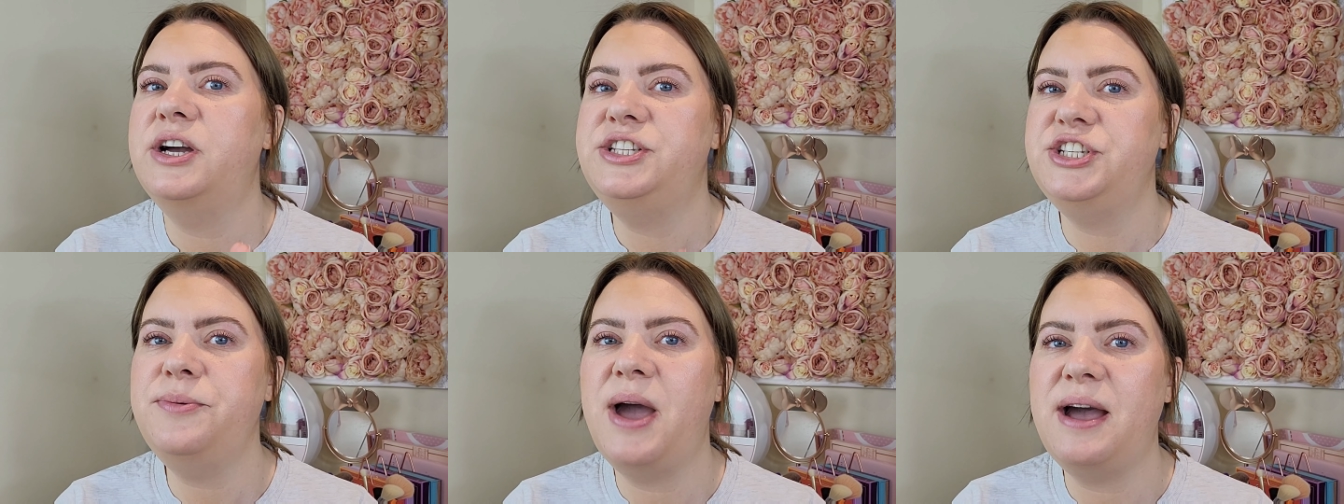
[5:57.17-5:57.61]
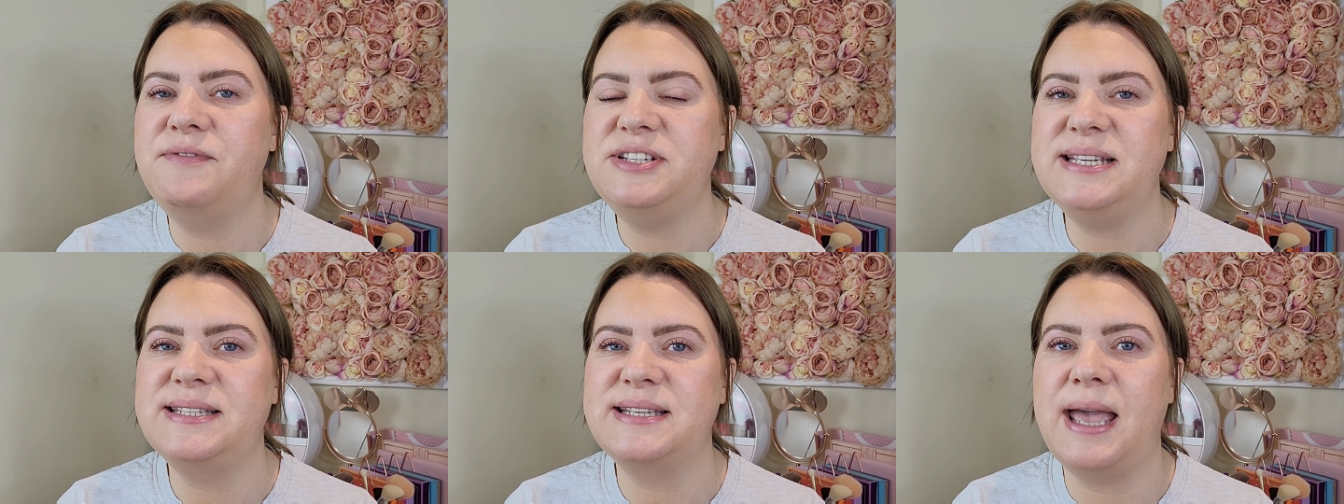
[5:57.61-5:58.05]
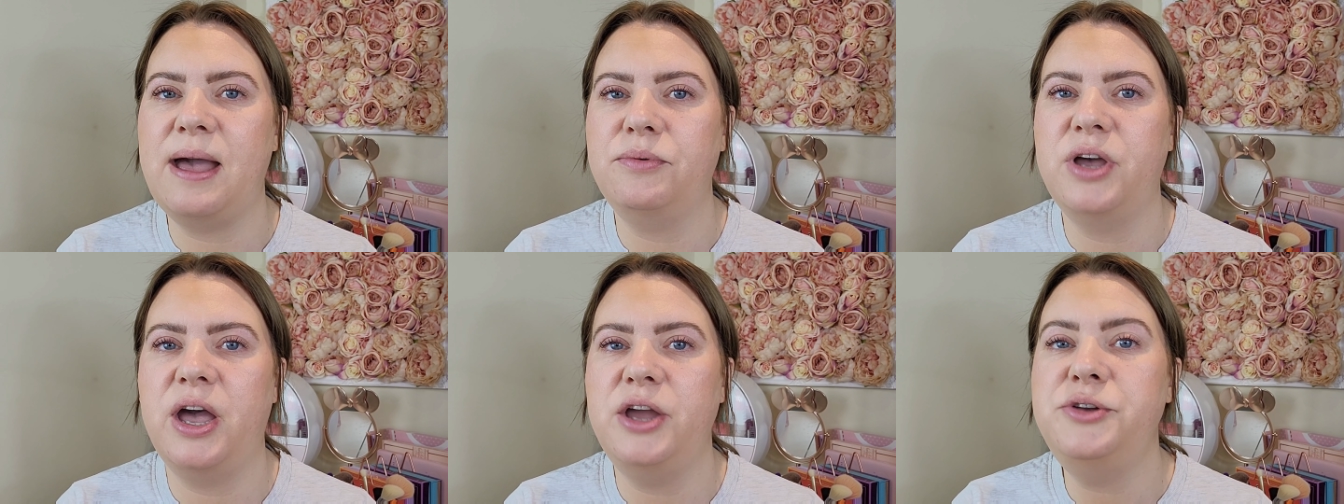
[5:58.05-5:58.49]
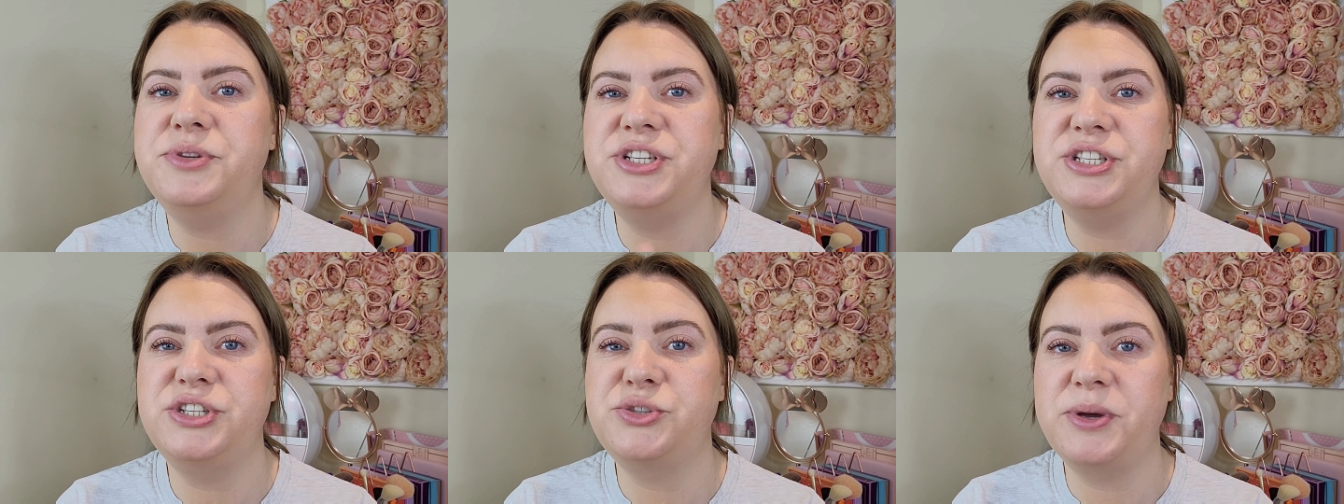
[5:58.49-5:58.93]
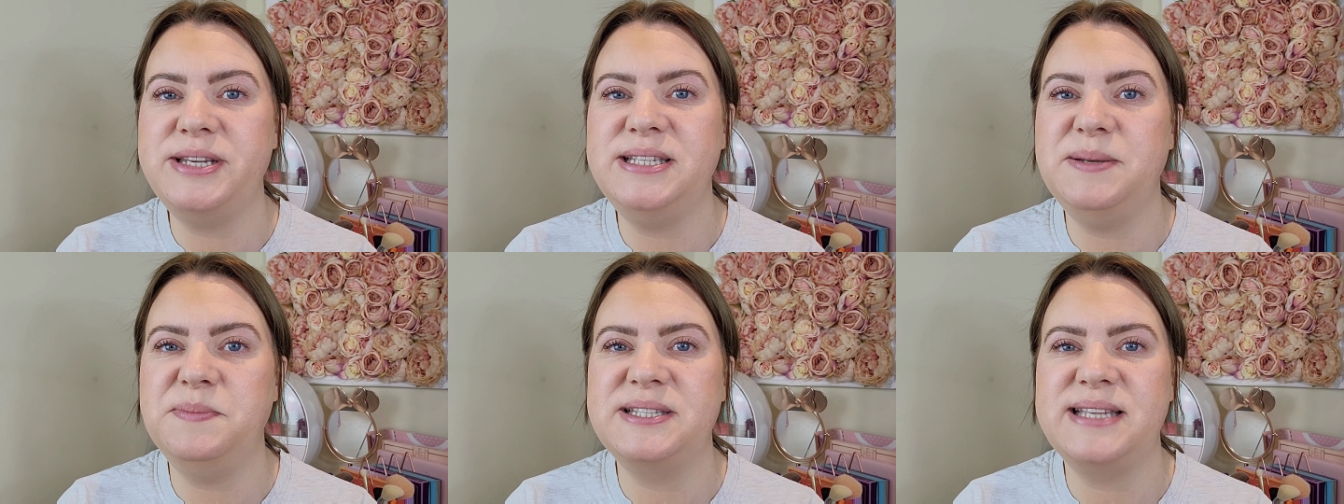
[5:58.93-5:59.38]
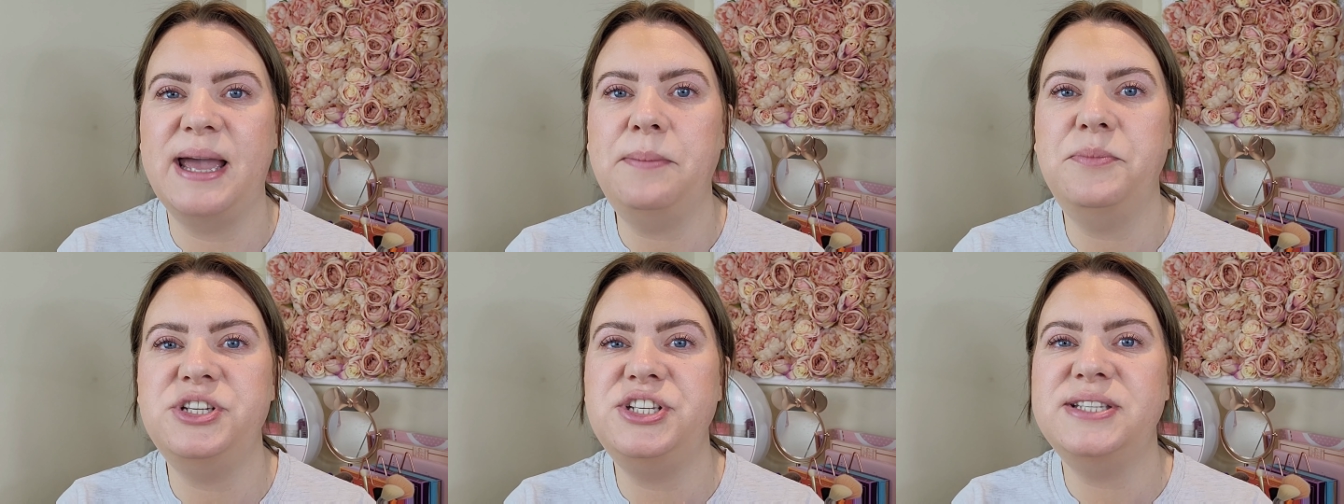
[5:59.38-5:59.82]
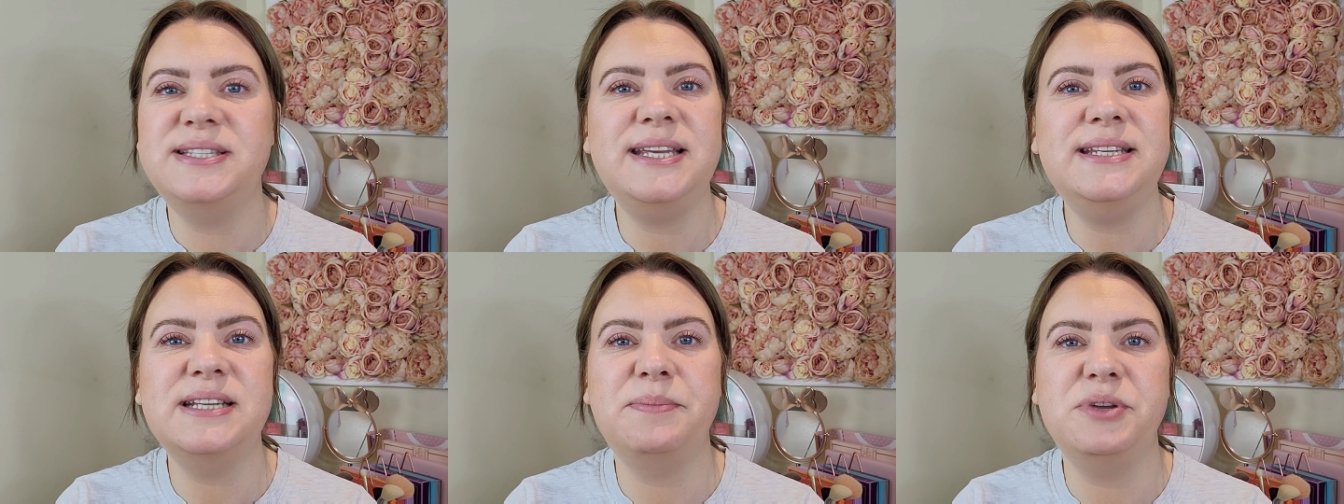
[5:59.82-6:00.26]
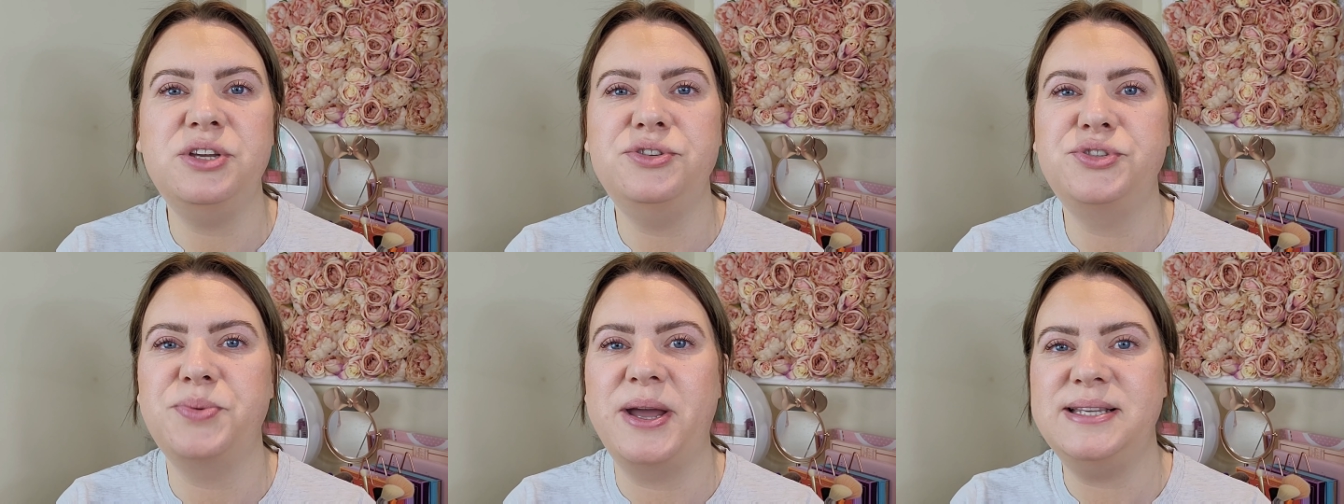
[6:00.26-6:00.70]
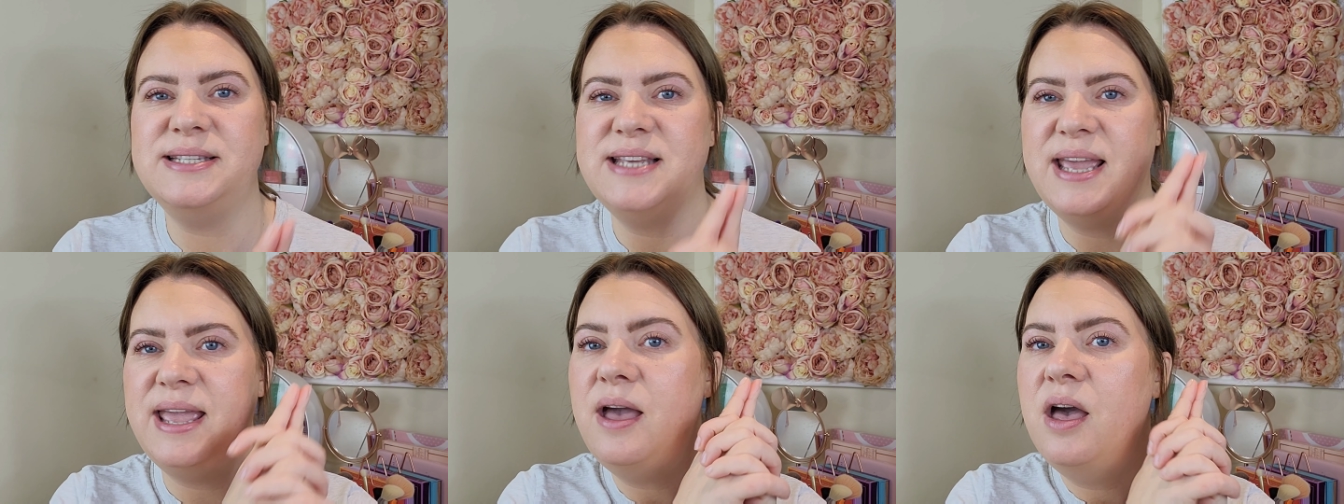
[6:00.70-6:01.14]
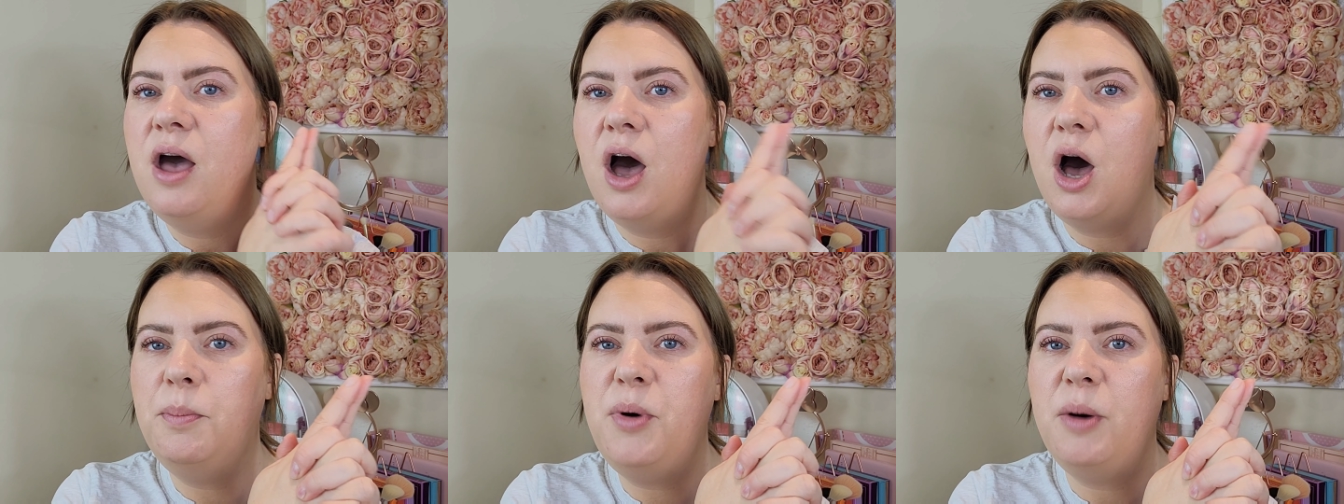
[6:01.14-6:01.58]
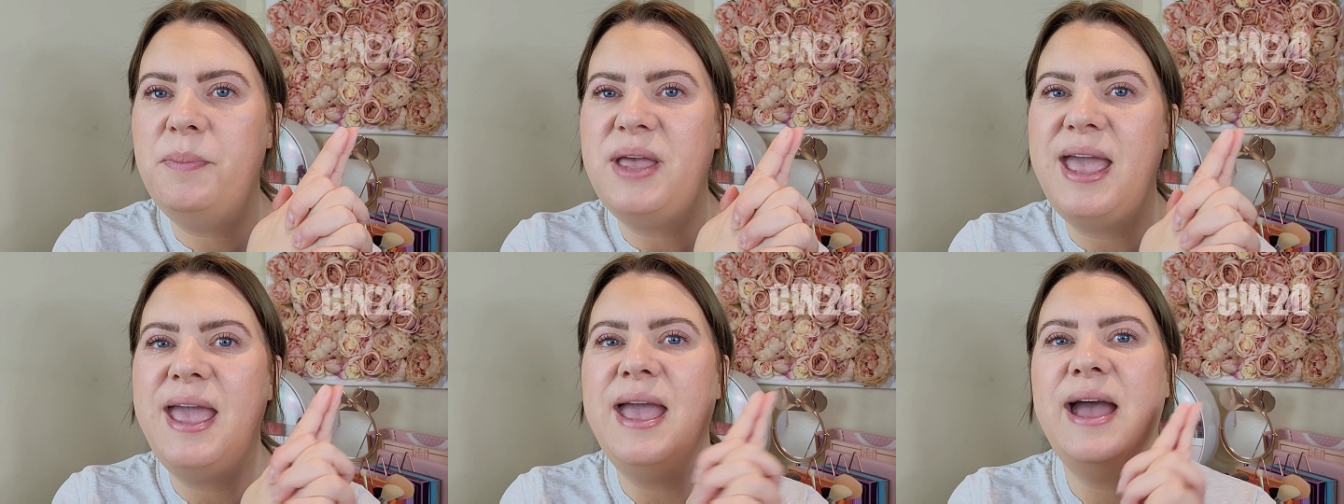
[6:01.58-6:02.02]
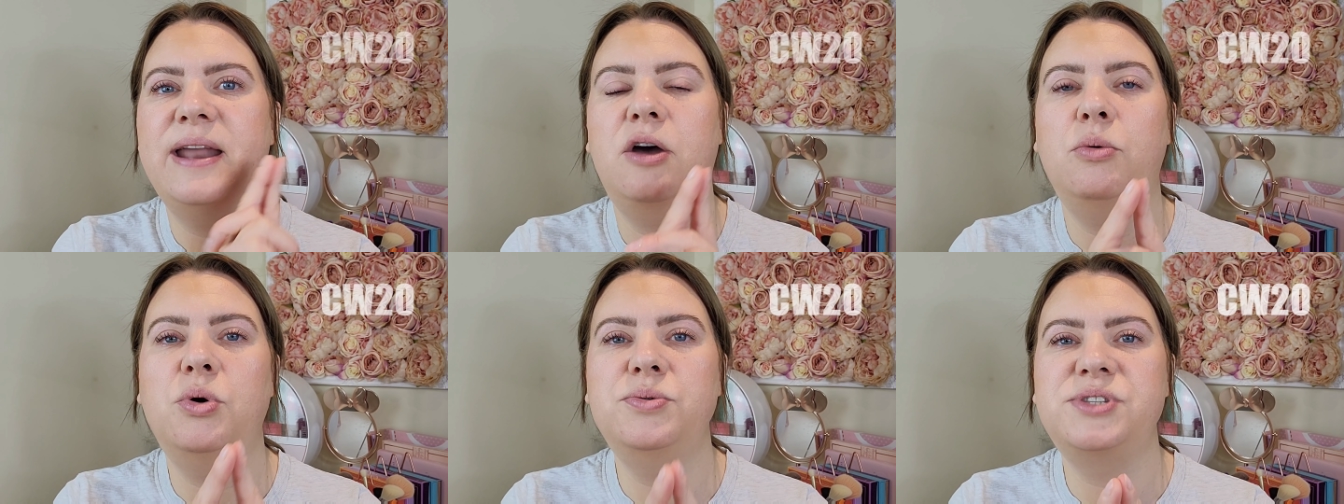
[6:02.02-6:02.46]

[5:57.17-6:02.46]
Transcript: I do have a discount code, which is 20%, which is CW20. I'll pop it here and I'll